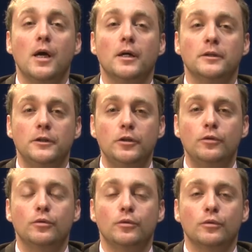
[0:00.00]

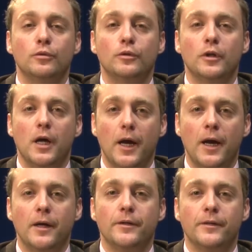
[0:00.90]
need to look
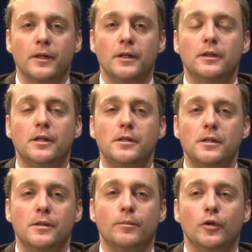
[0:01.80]
at the
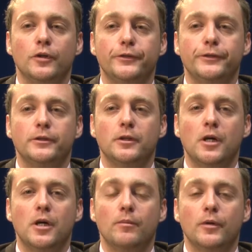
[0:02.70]
electricity policies,
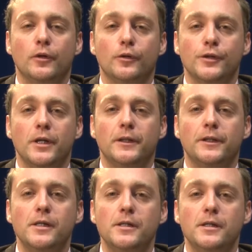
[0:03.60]
because
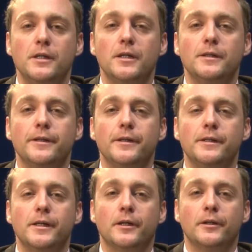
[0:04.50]
electricity is the
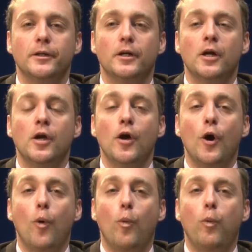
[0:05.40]
sector
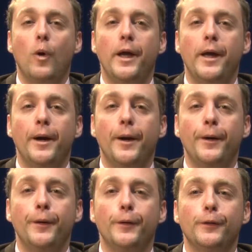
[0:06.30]
where
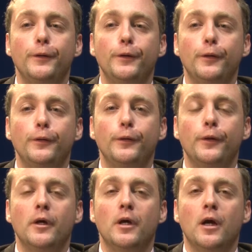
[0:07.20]

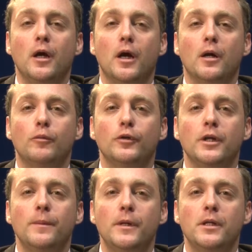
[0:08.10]
non-carbon
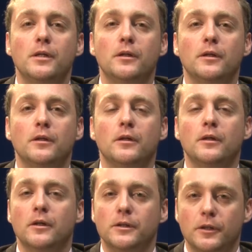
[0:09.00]
emitting
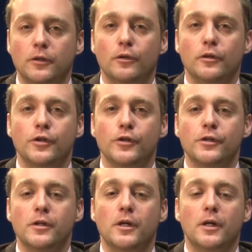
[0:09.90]

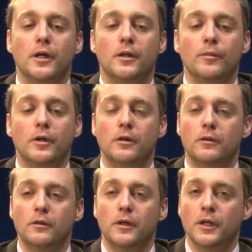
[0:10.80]
technologies can be
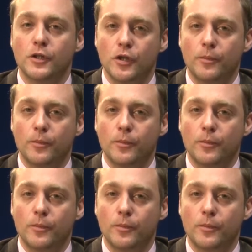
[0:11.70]
actually